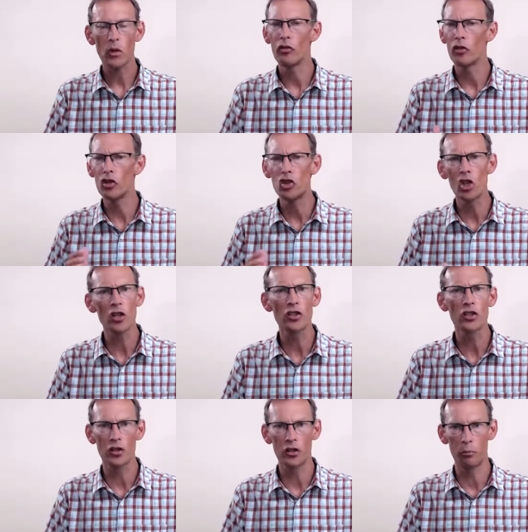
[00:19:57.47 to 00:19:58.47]
that just
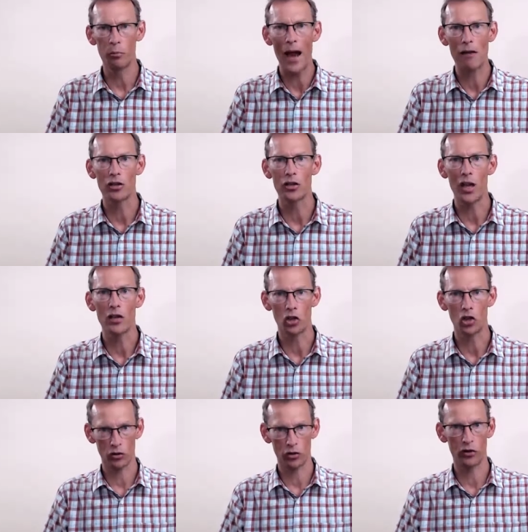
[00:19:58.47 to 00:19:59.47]
does the bare
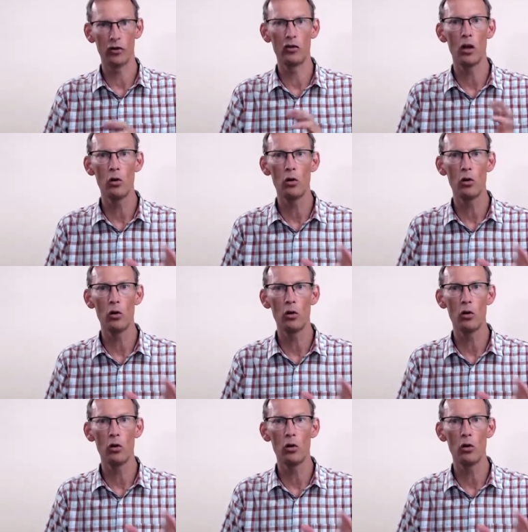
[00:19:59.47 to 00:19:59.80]
essentials the no